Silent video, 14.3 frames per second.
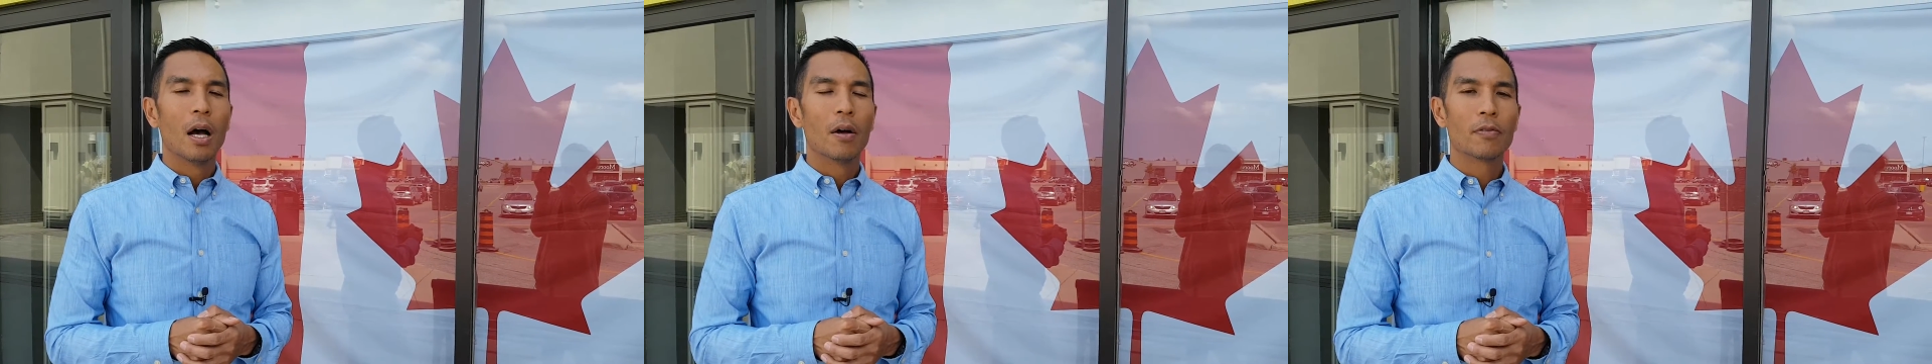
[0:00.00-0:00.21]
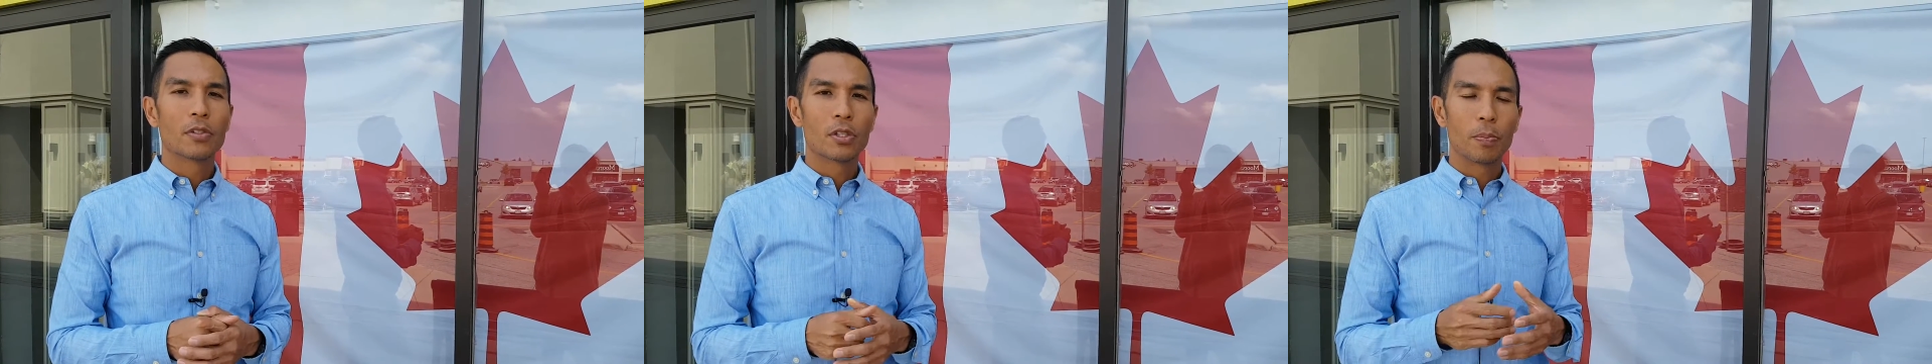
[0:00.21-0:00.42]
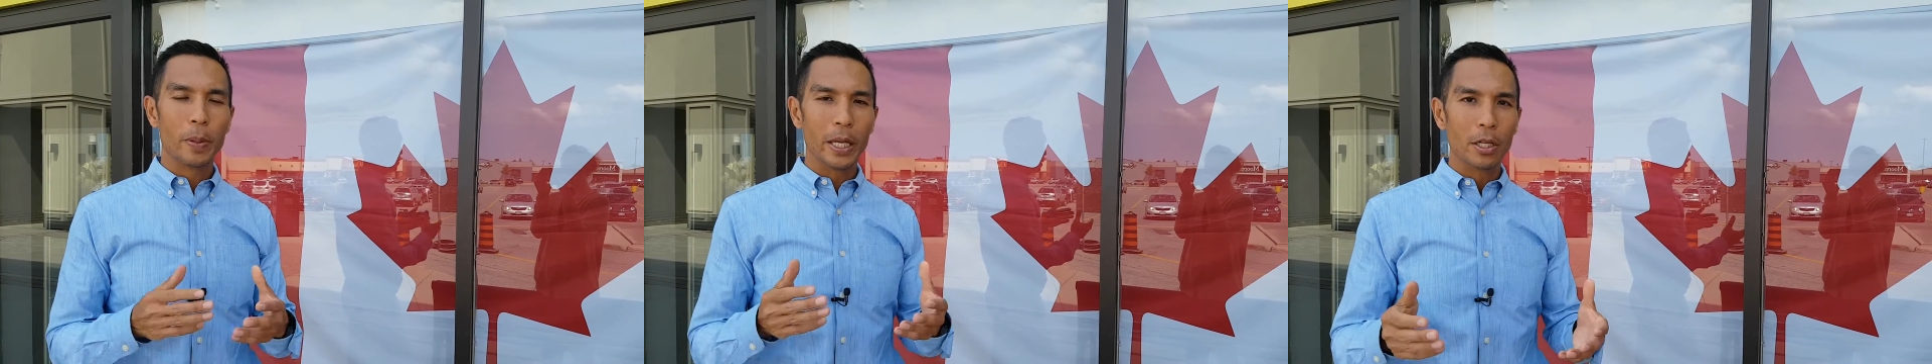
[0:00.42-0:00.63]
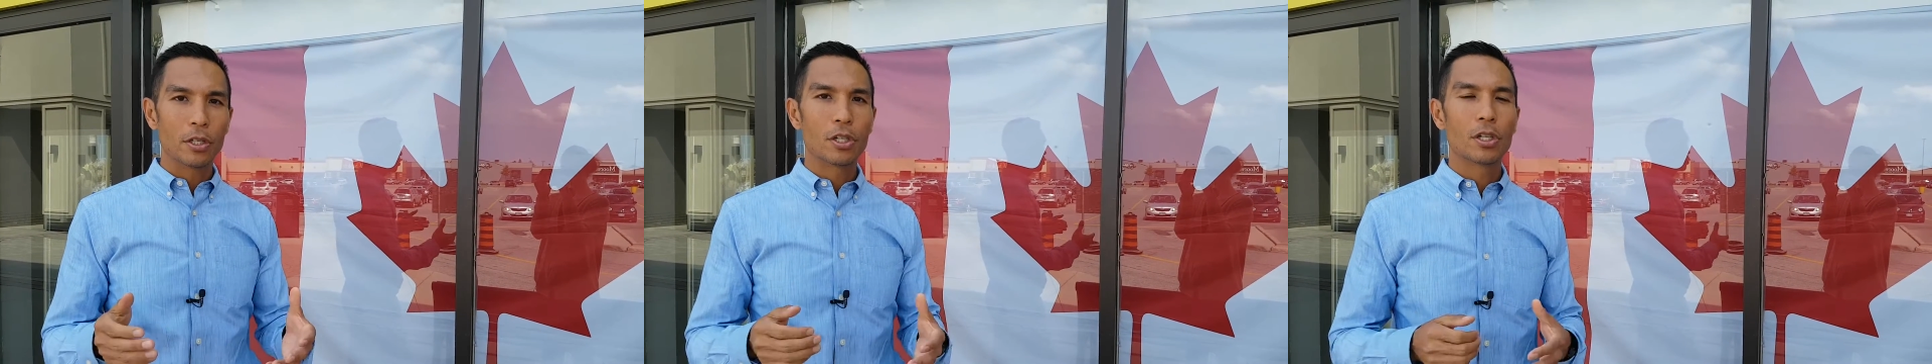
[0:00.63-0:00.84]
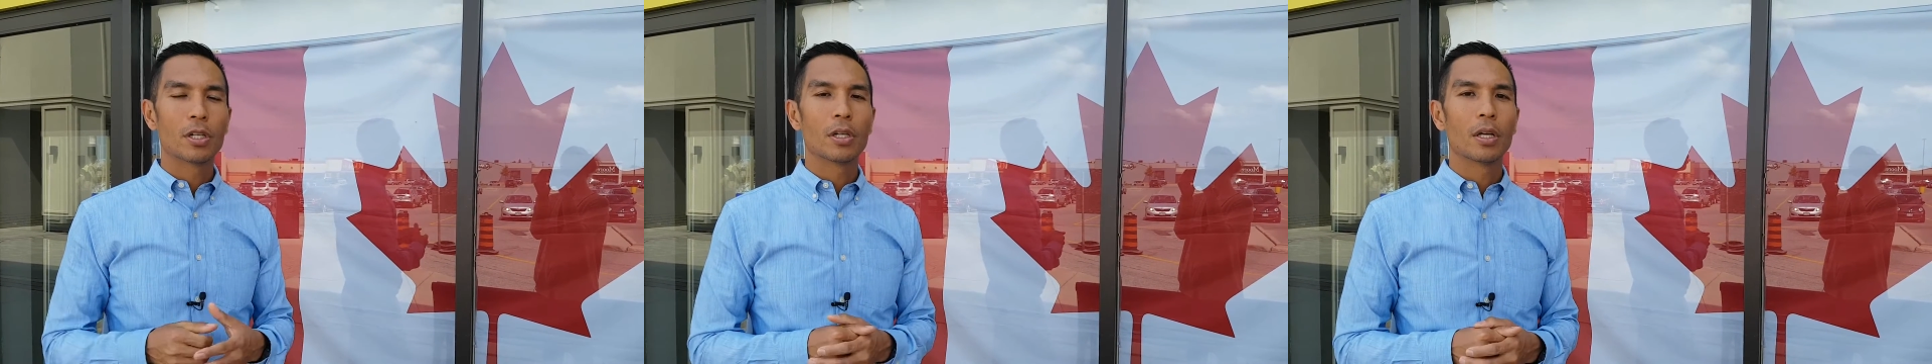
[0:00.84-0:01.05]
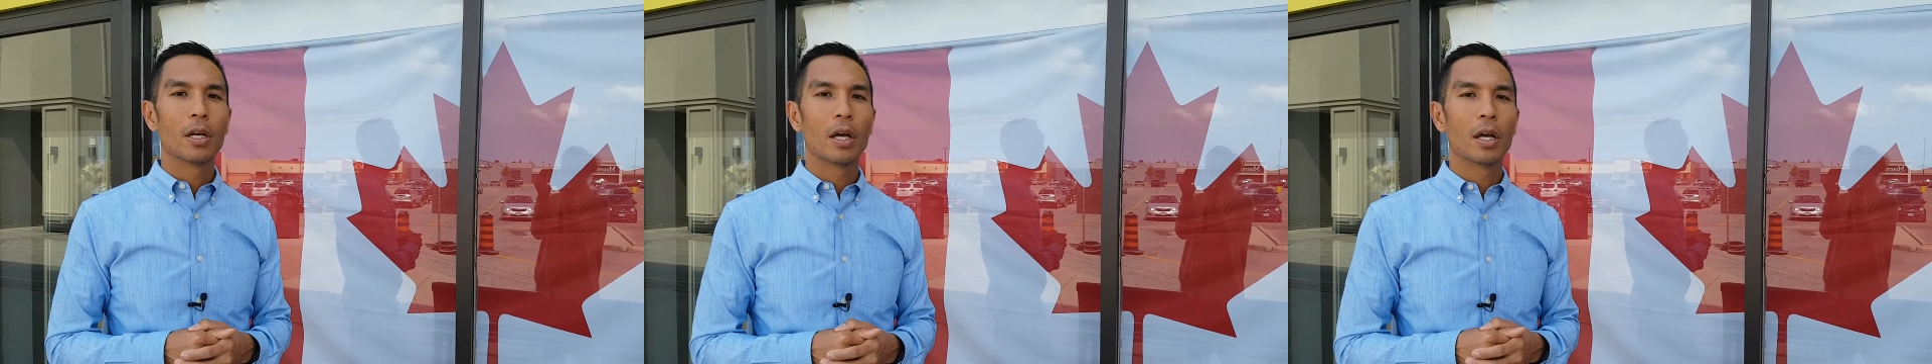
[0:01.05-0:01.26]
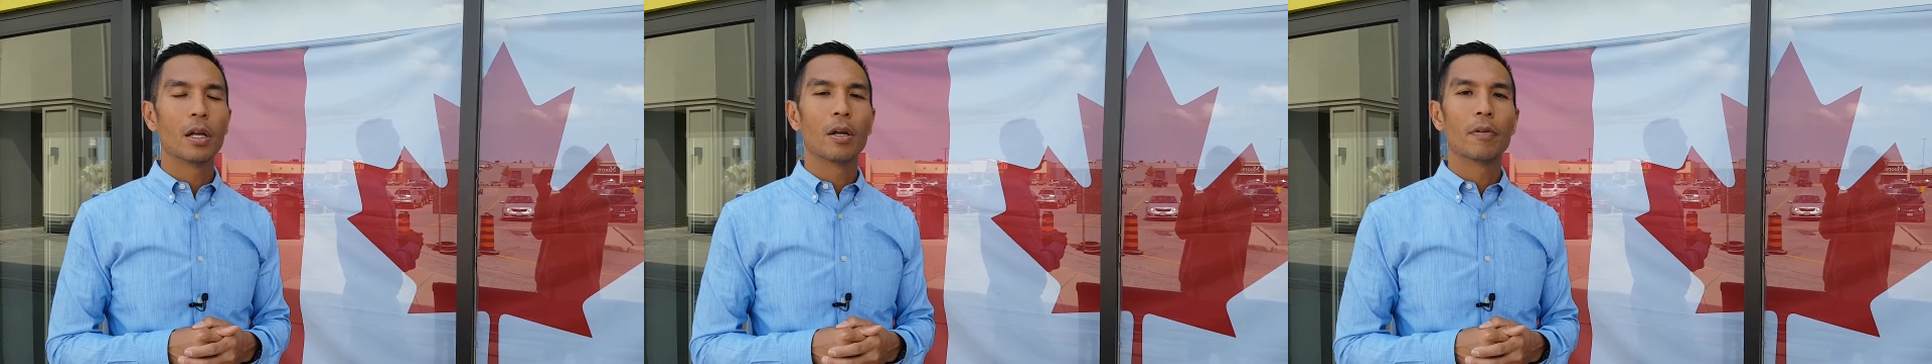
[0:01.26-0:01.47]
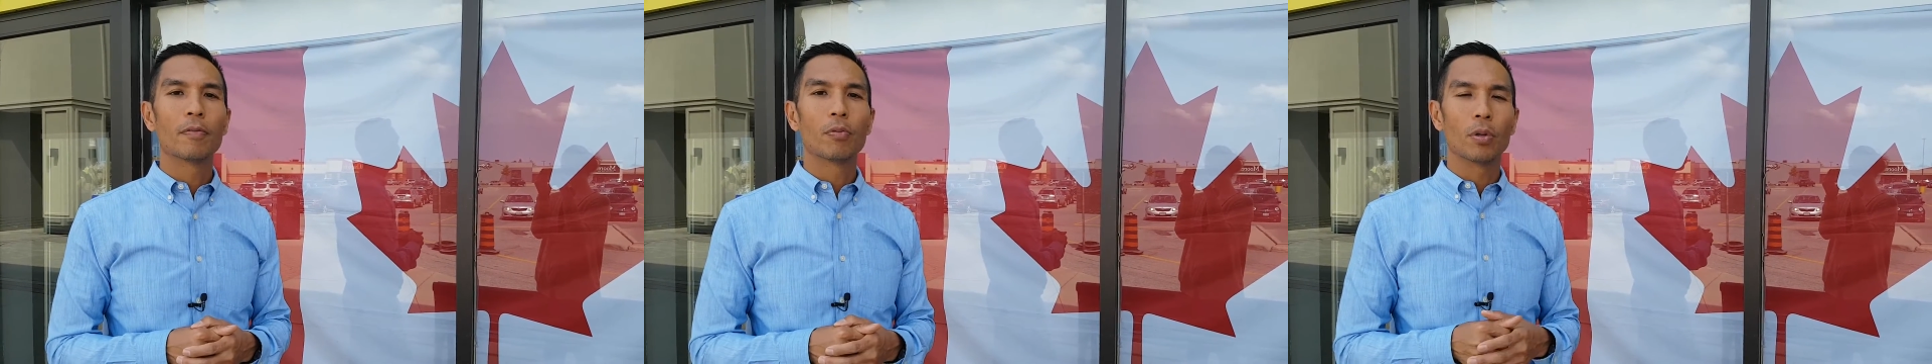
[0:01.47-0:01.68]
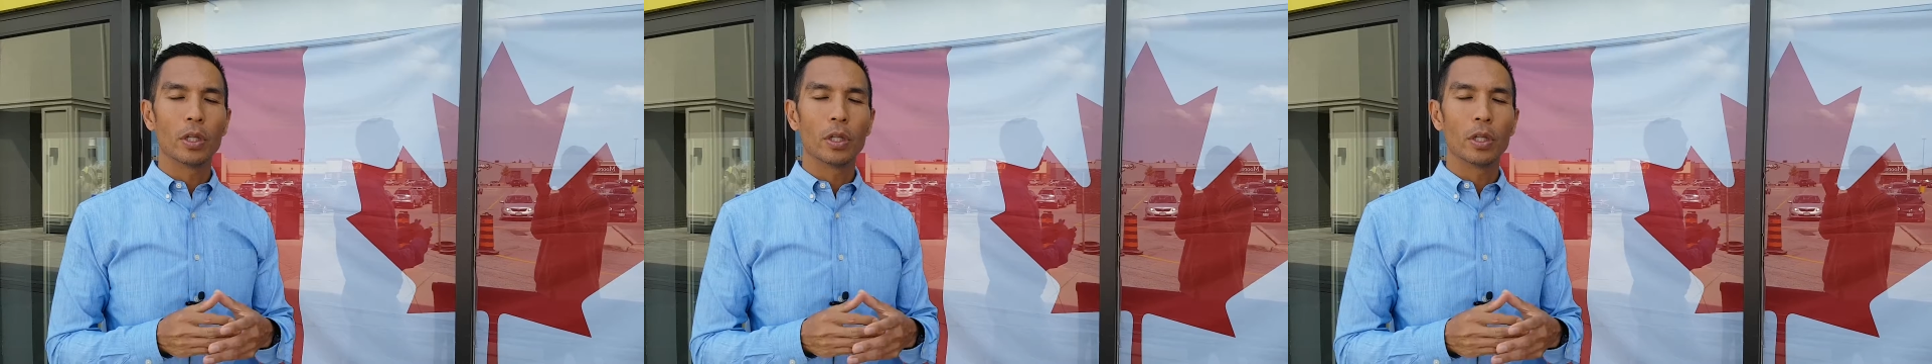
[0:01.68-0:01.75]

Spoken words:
of speech, and of